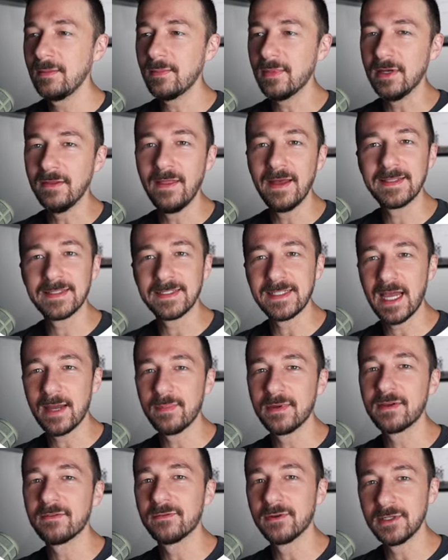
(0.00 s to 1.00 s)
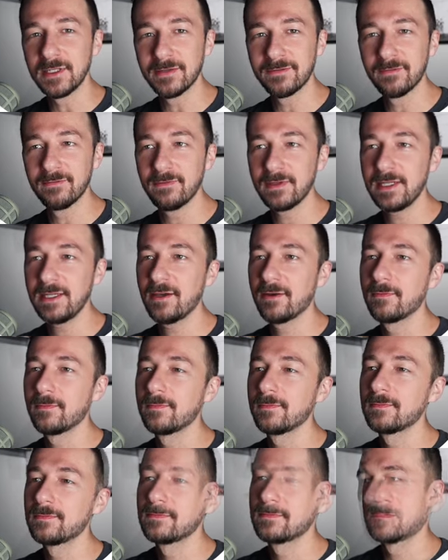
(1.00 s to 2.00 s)
But that's a topic for a different video.
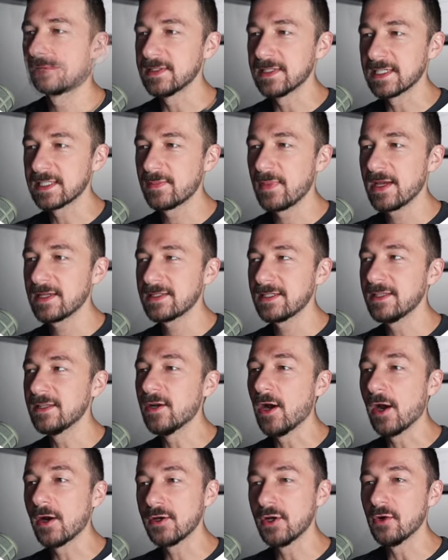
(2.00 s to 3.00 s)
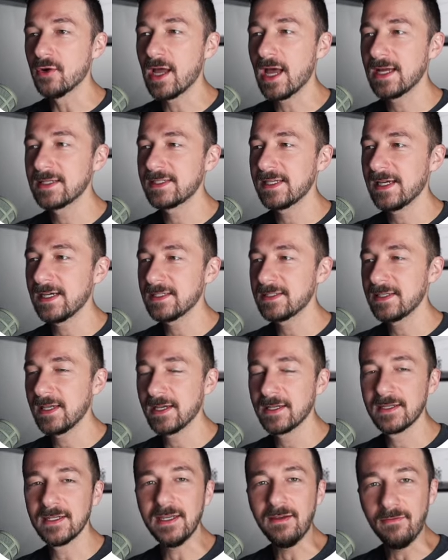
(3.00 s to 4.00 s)
So as expected, there are no contacts
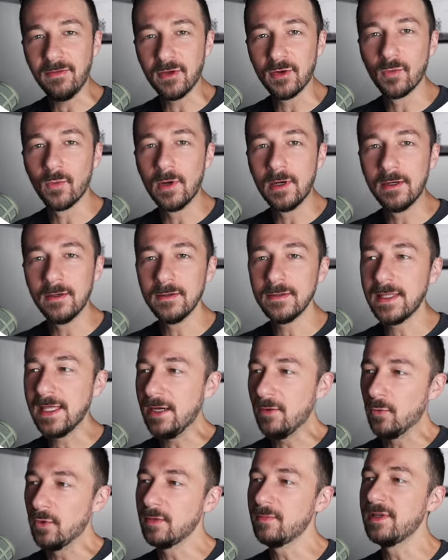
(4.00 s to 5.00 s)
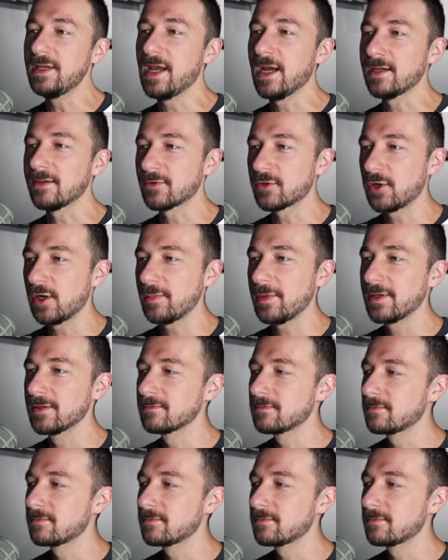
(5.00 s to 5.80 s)
yet. If there were, that would be kind of creepy.